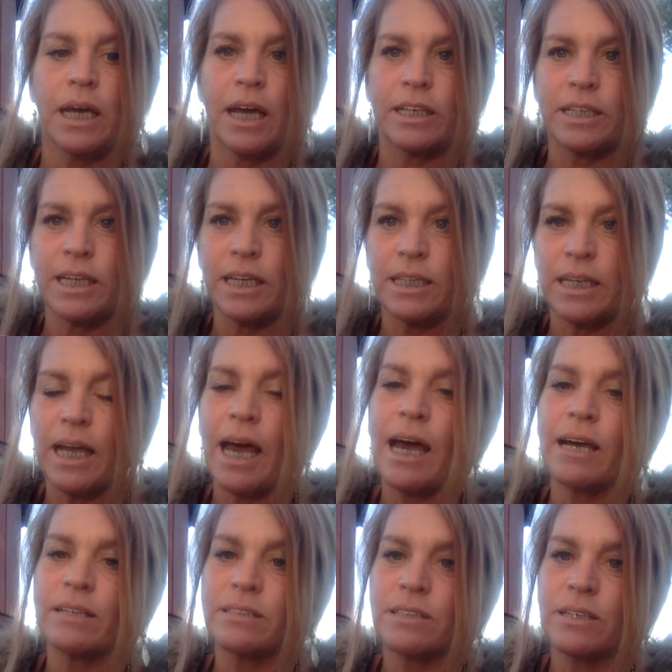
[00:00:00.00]
and
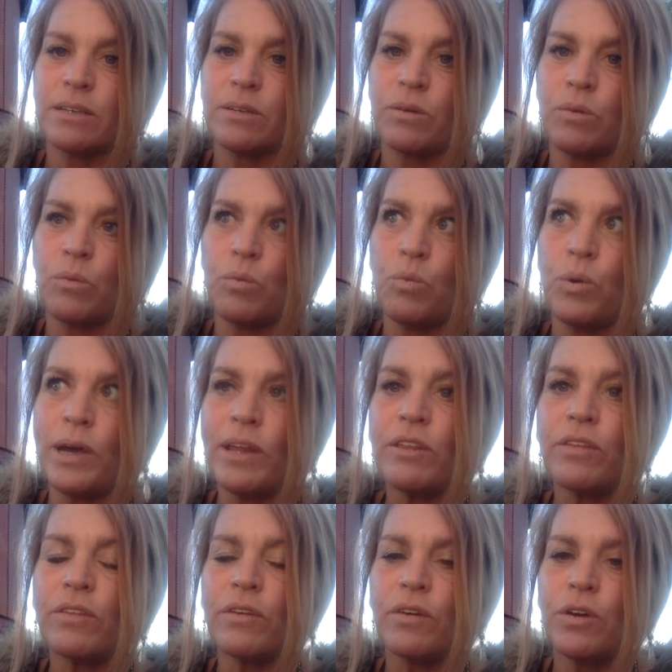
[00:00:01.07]
connect with
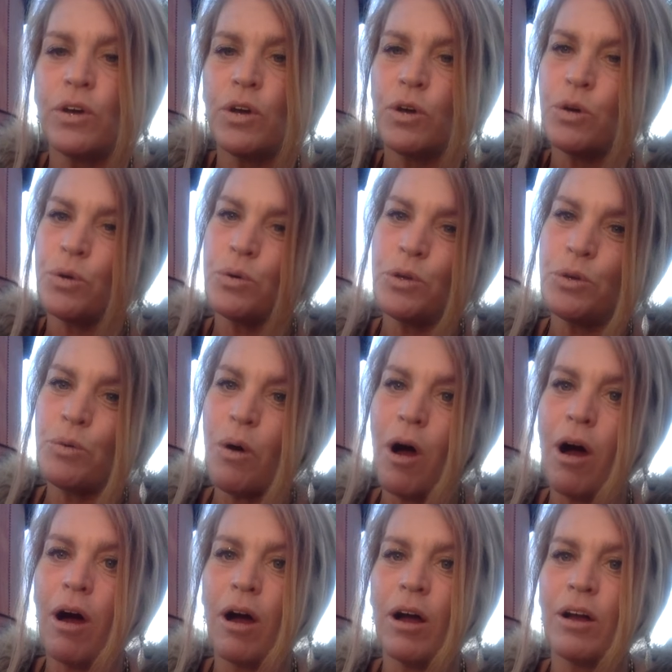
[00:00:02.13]
who you
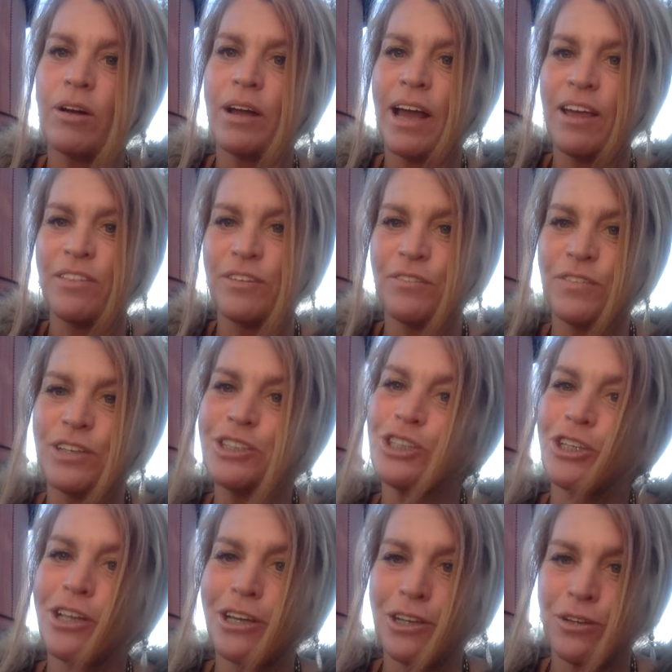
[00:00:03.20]
are and the
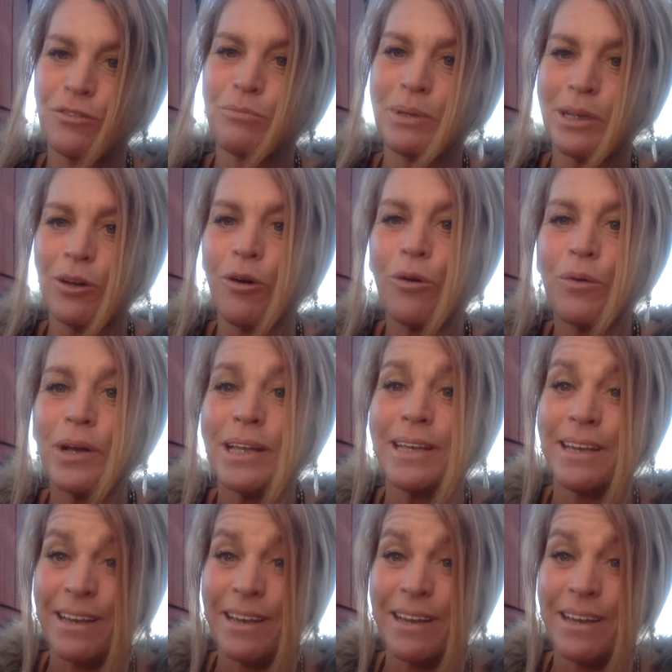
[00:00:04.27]
vision that you've been already